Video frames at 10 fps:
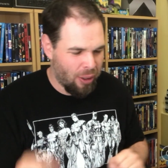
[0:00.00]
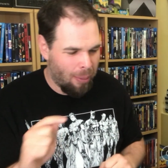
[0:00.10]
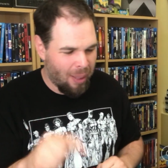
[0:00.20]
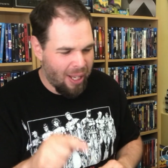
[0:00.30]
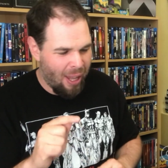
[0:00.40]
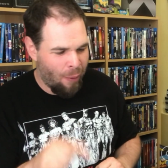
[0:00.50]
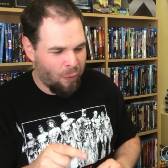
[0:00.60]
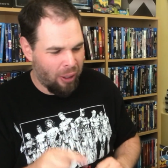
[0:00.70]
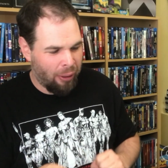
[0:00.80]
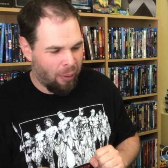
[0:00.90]
So I'm getting that
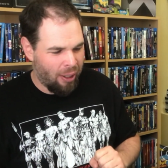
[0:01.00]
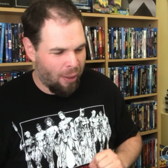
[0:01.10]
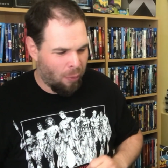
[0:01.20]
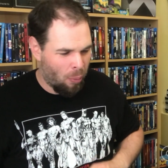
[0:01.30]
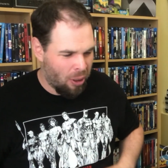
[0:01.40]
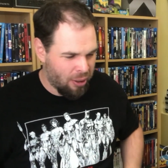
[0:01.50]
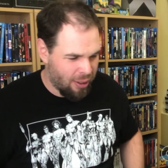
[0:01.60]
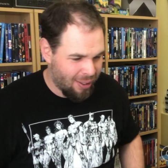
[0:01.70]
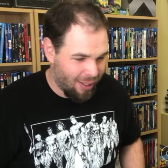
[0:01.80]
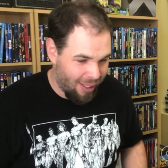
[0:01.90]
feeling right now from watching
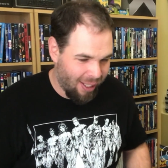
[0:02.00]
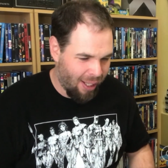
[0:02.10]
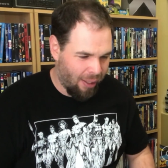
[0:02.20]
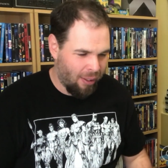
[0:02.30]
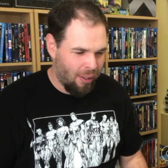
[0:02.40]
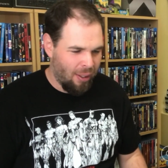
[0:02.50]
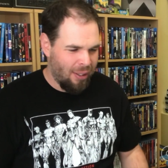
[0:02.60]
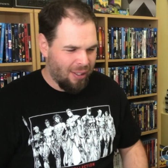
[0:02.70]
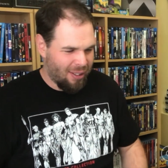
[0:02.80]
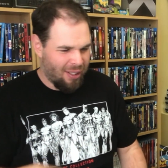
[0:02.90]
this again.
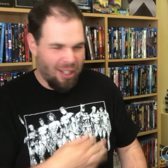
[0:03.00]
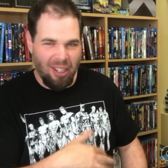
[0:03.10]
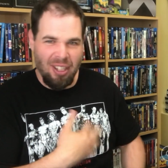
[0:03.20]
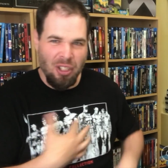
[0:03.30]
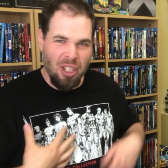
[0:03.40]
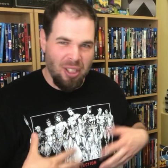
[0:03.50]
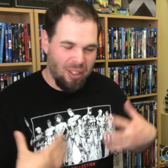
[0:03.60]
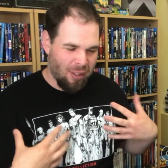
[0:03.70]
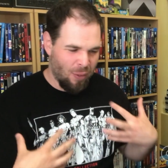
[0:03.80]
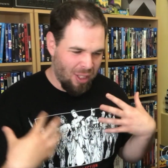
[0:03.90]
Just, the, like, the
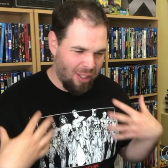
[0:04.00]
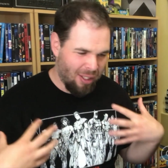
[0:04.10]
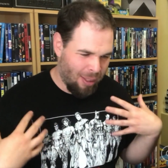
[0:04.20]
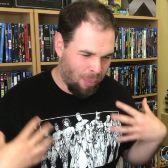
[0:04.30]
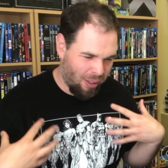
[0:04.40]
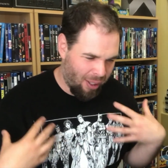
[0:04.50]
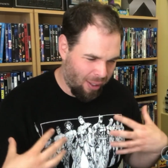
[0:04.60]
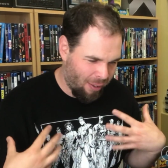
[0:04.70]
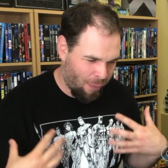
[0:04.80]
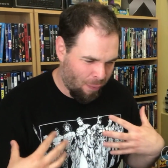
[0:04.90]
chills of seeing something,
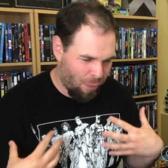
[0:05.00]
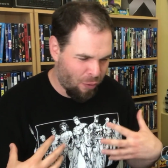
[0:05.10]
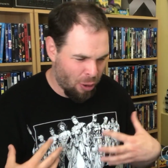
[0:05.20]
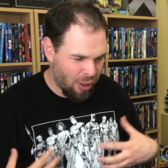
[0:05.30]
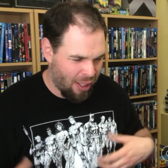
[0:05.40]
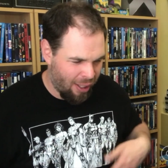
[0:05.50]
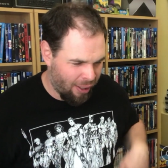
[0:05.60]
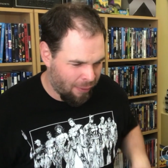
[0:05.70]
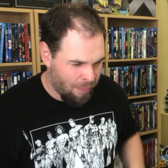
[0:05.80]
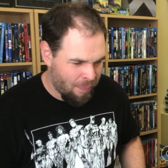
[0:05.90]
like, firsthand.